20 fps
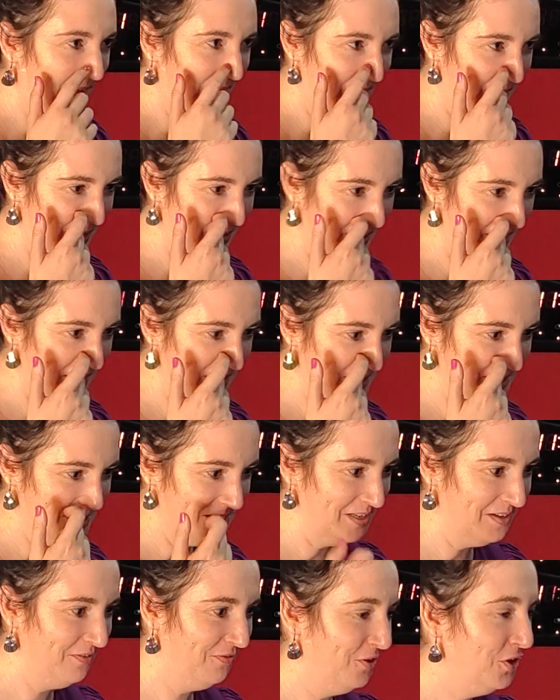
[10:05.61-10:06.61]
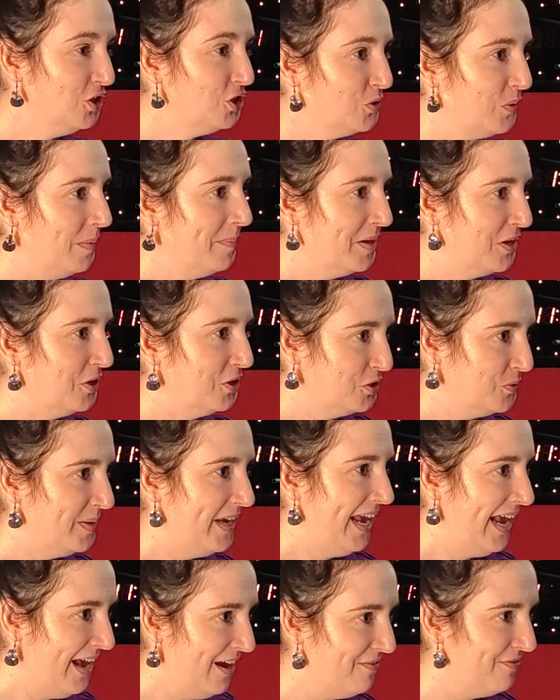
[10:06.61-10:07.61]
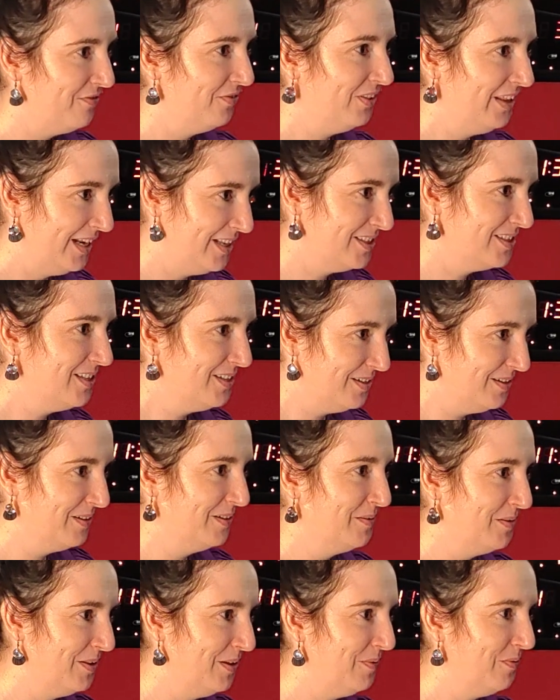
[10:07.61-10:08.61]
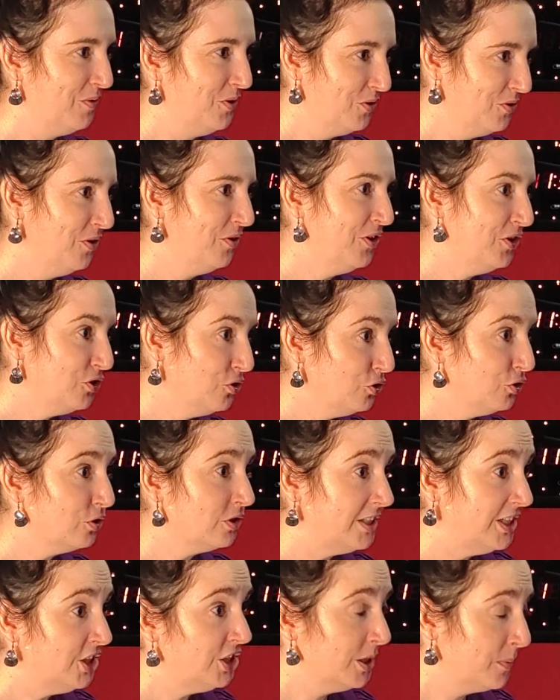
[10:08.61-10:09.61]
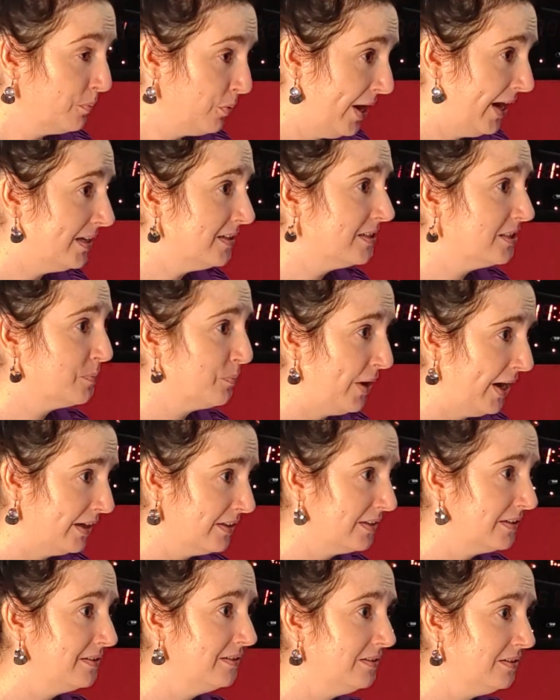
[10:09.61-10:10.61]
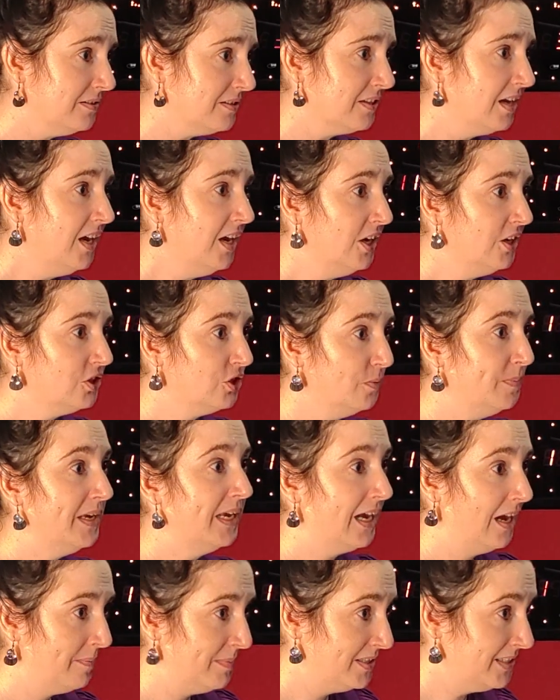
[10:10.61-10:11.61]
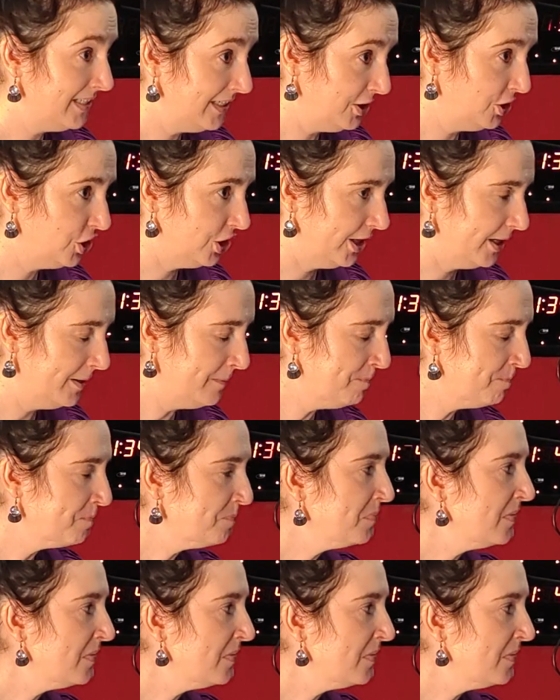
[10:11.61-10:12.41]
That is the first one, because we have, that's the, you know, they do teaching practice practicals to become a teacher.